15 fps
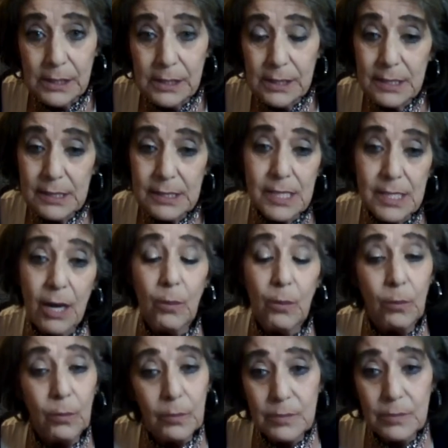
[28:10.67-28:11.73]

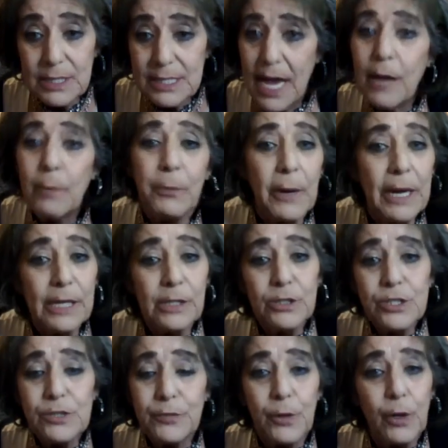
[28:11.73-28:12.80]
So say
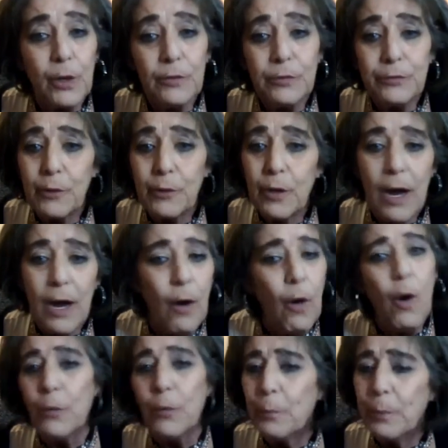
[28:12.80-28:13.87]
prayers for
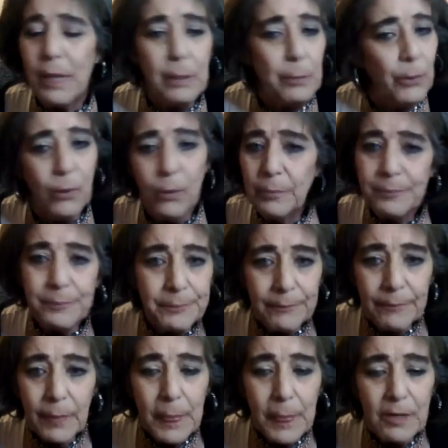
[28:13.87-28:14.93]
all the people
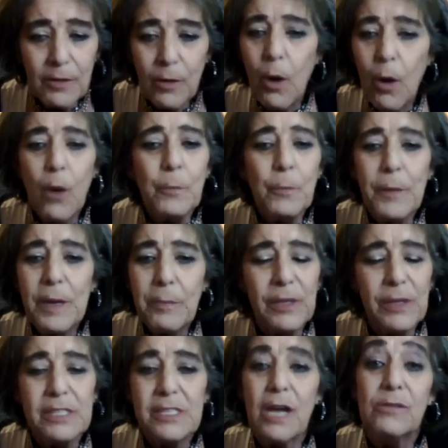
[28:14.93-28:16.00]

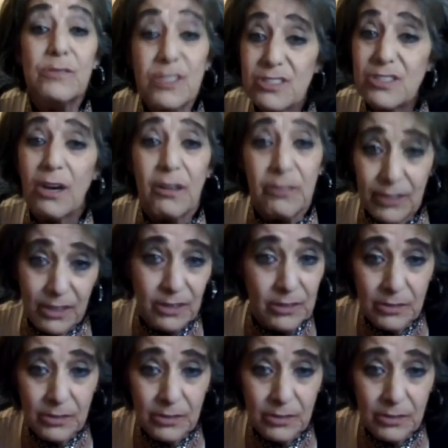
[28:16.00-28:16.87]
that don't deserve it.